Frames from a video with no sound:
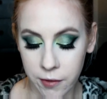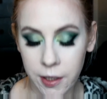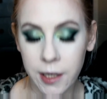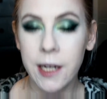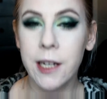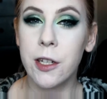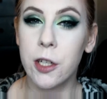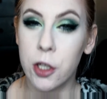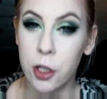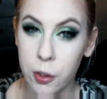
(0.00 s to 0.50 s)
feel
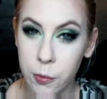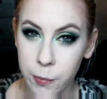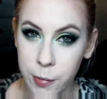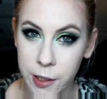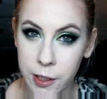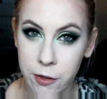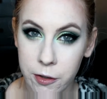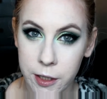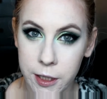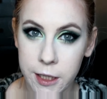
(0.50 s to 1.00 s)
like it shouldn't
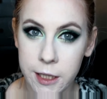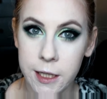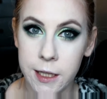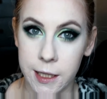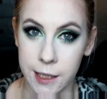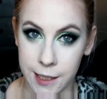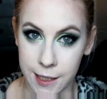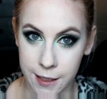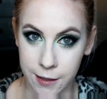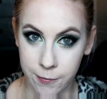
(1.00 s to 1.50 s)
be green
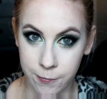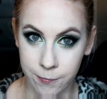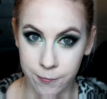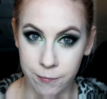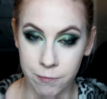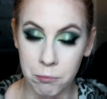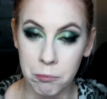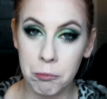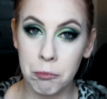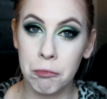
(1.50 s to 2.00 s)
today.
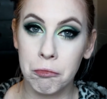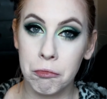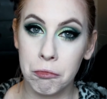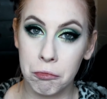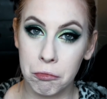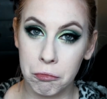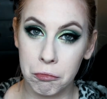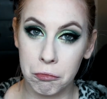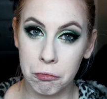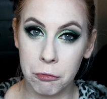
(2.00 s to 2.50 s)

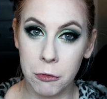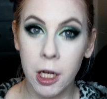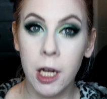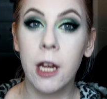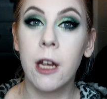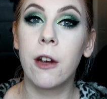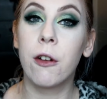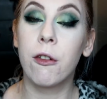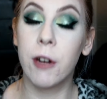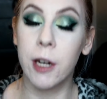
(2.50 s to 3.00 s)

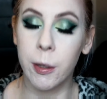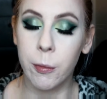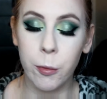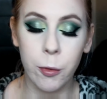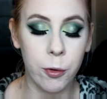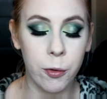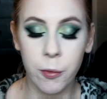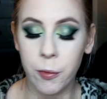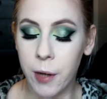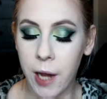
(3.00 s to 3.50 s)
Green
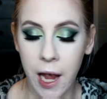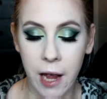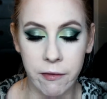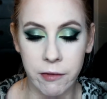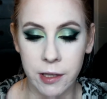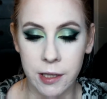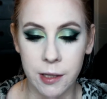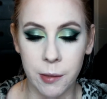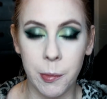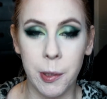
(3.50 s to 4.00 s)
will
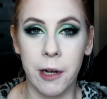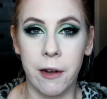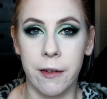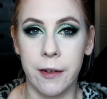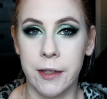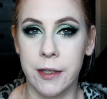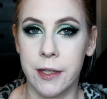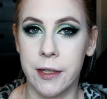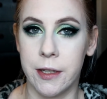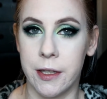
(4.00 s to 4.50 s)
have its
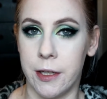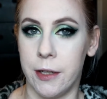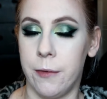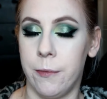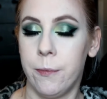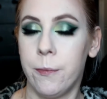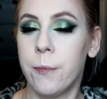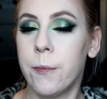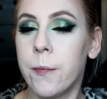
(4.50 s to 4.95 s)
appearance soon.